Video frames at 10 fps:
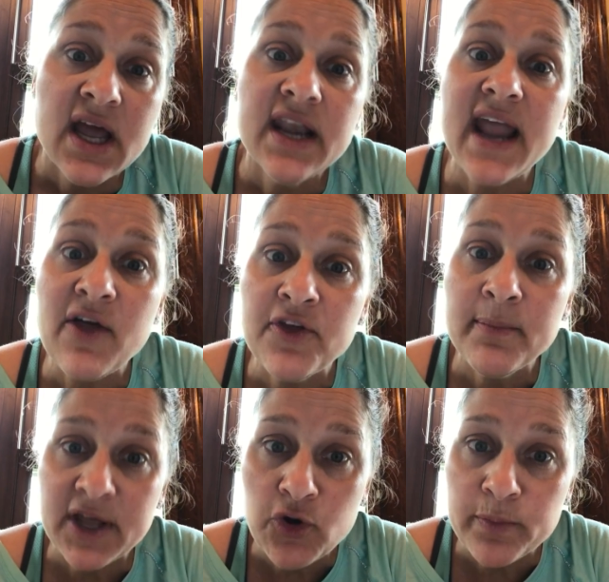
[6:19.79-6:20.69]
Now the
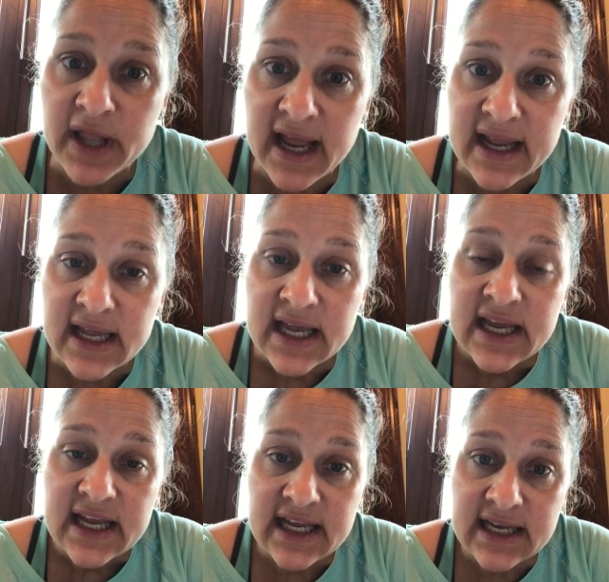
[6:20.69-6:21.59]
middle blank
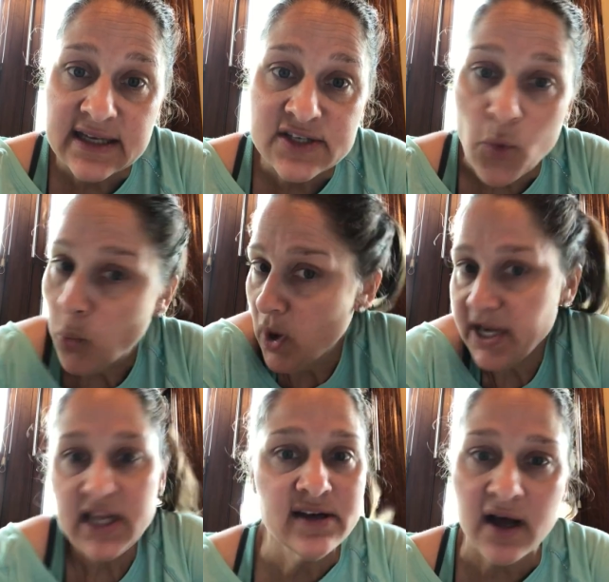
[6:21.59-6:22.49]
is
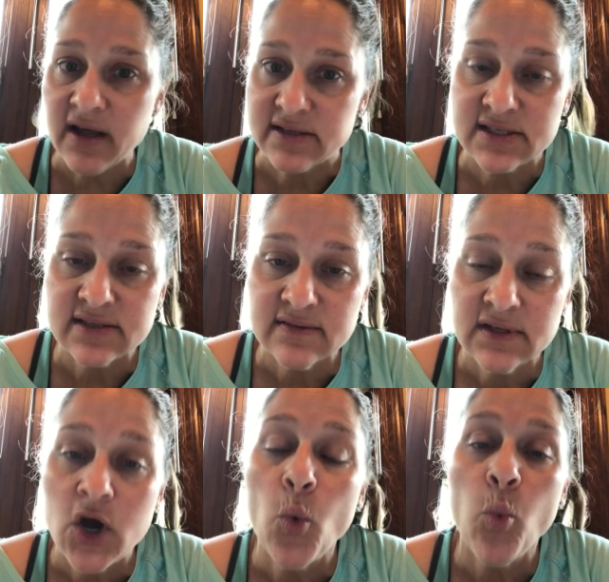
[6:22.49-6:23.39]
what he does.
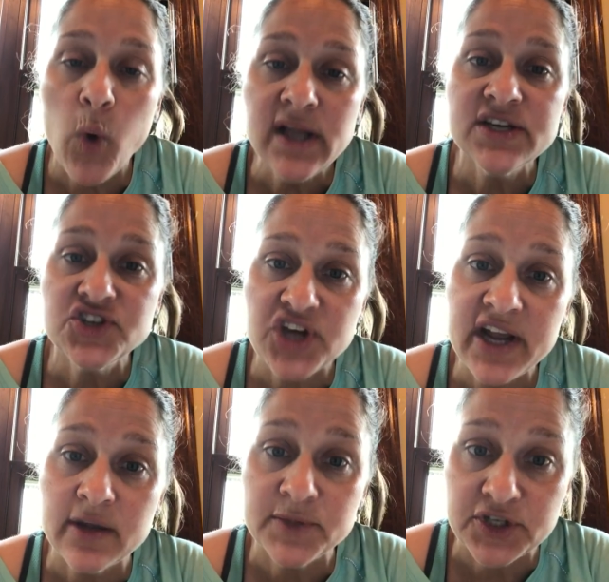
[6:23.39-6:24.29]
What does
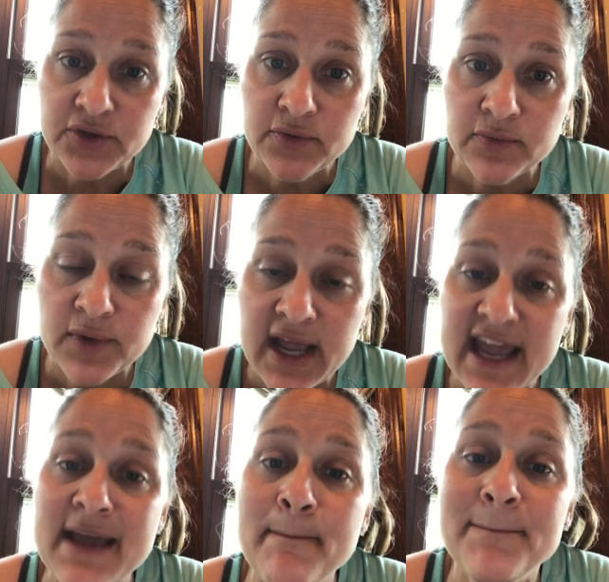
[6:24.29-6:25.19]
Jacob do?
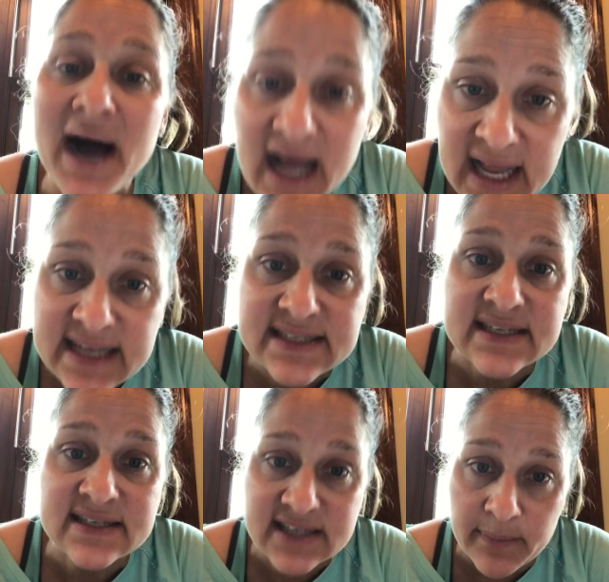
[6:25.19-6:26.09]
He buys
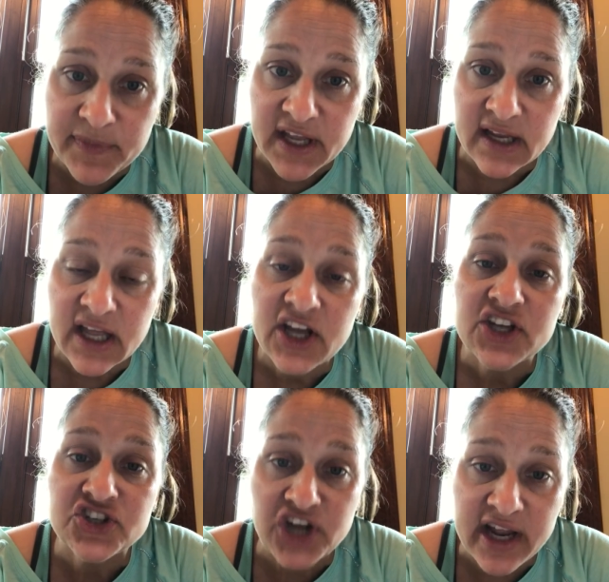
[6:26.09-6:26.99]
something.
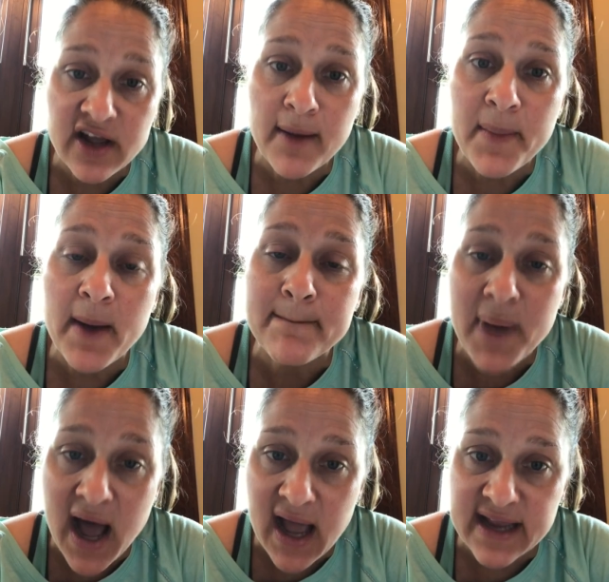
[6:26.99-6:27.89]
Jacob
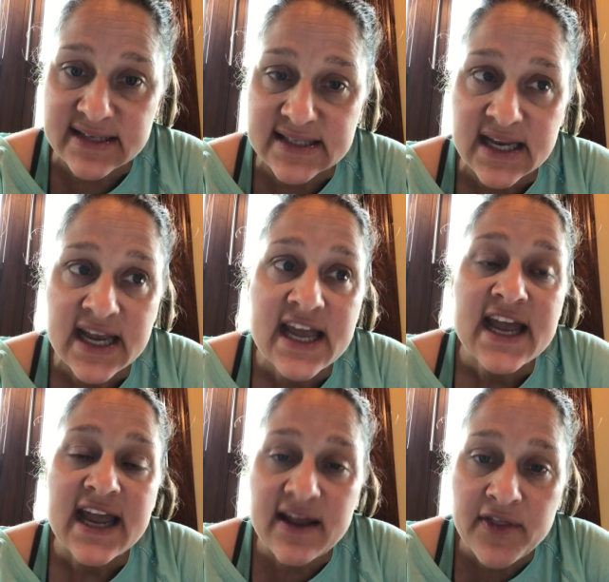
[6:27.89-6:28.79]
buys.
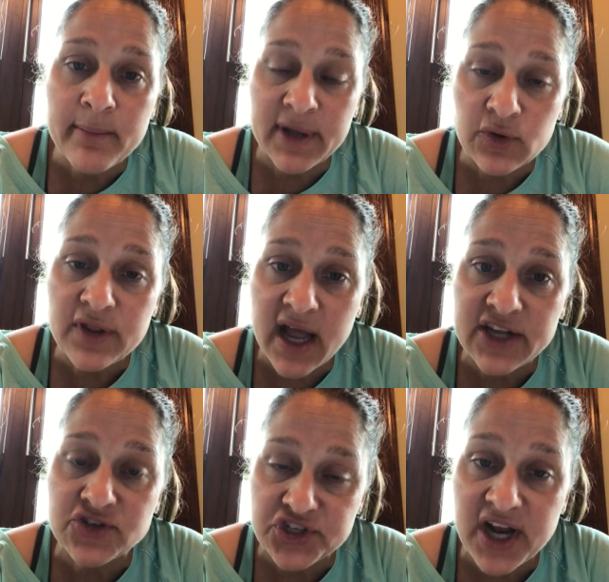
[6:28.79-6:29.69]
In the middle
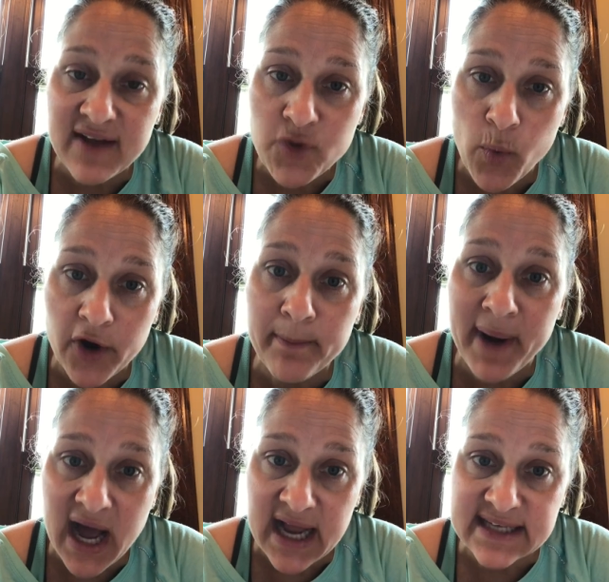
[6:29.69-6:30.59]
line, you should have the word
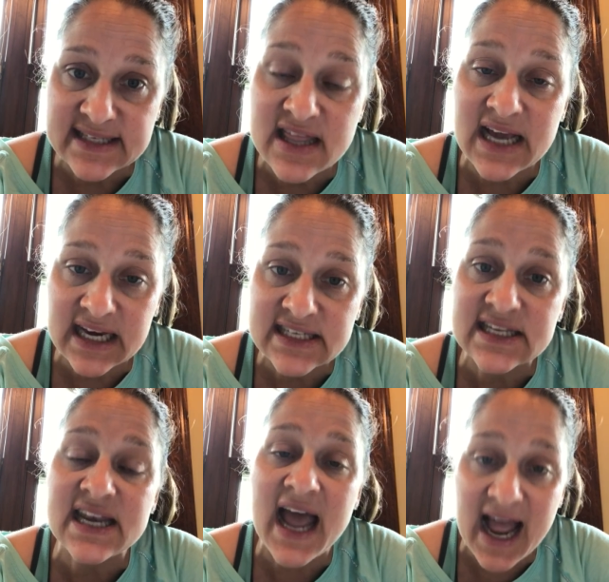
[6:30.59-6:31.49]
buys. That is
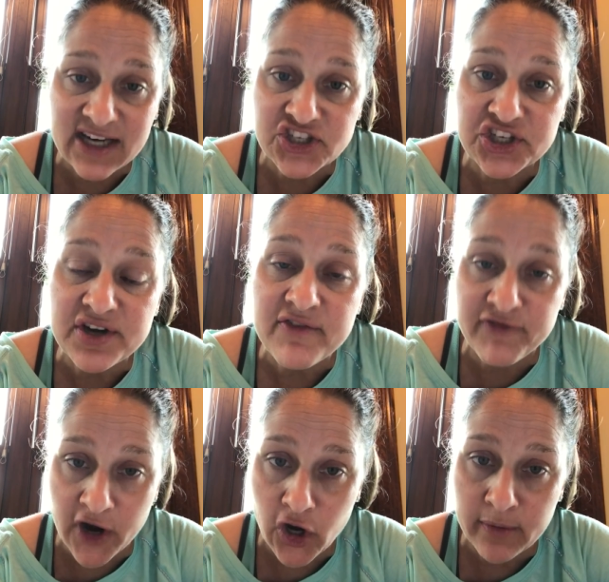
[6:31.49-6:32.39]
an action
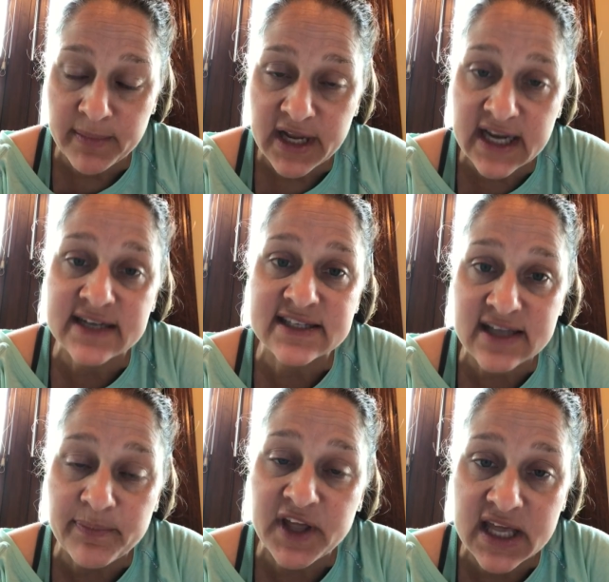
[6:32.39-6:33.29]
verb. It is
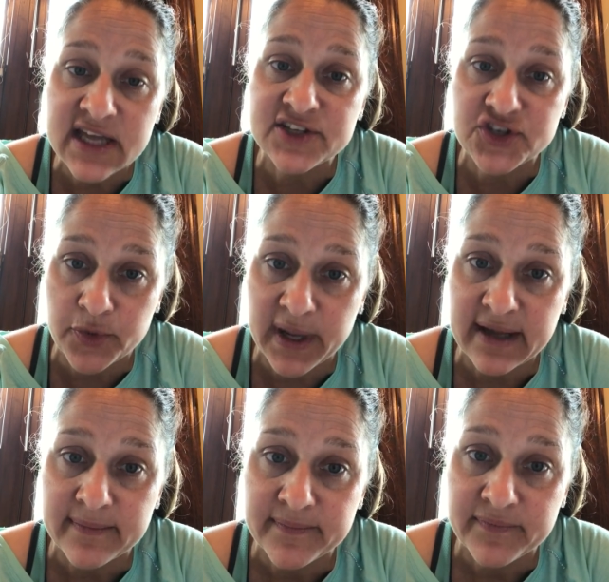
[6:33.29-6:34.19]
something he is doing.
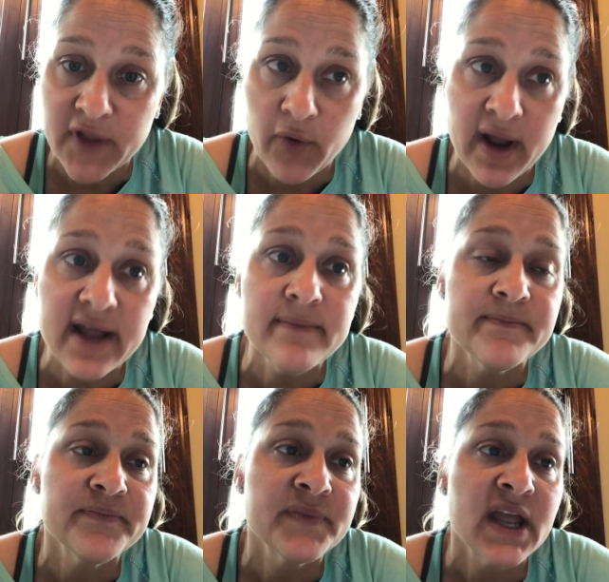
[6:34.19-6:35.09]
All right?
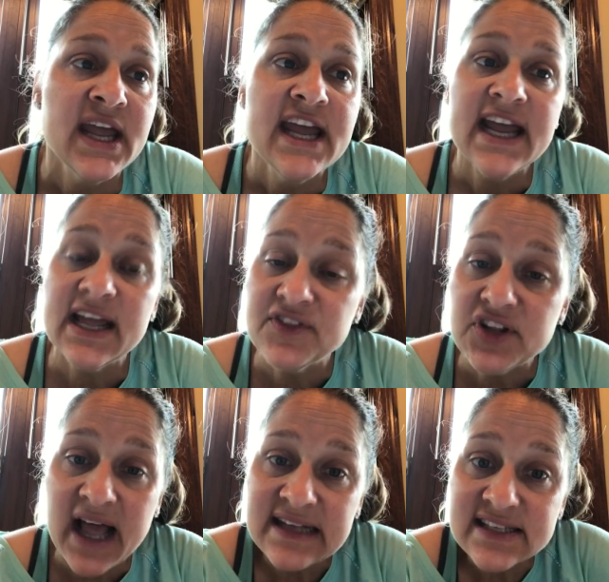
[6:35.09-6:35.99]
In the
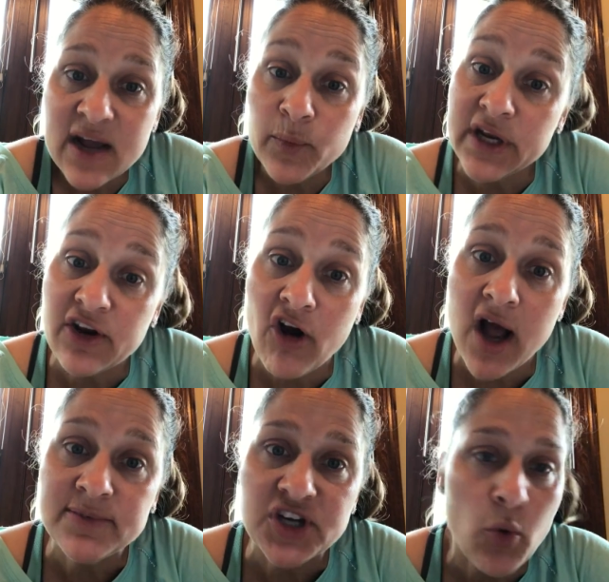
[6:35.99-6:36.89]
last line, we need our
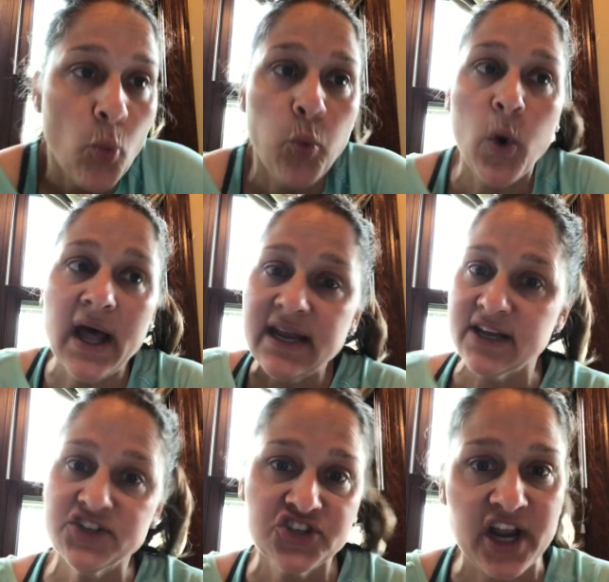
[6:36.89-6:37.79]
object. What
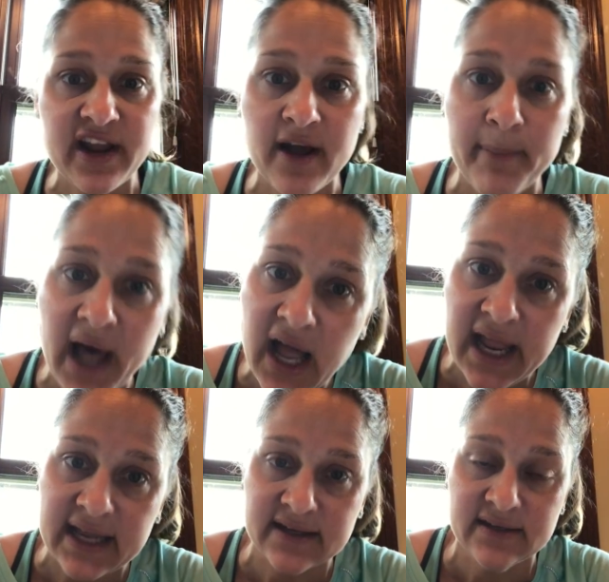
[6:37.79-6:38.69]
is Jacob
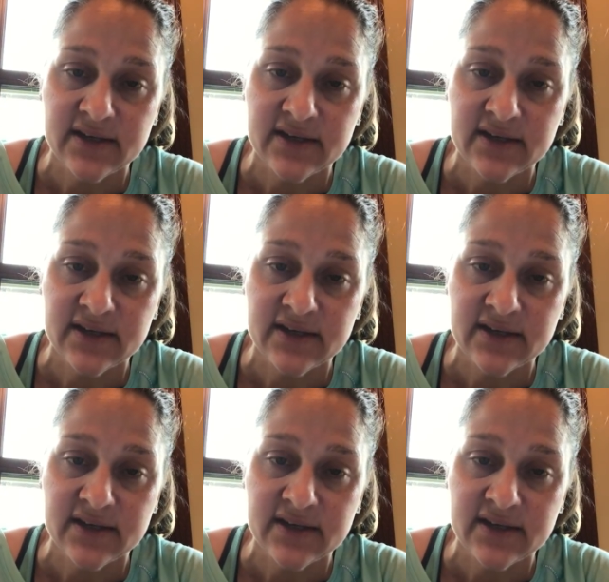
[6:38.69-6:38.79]
buying?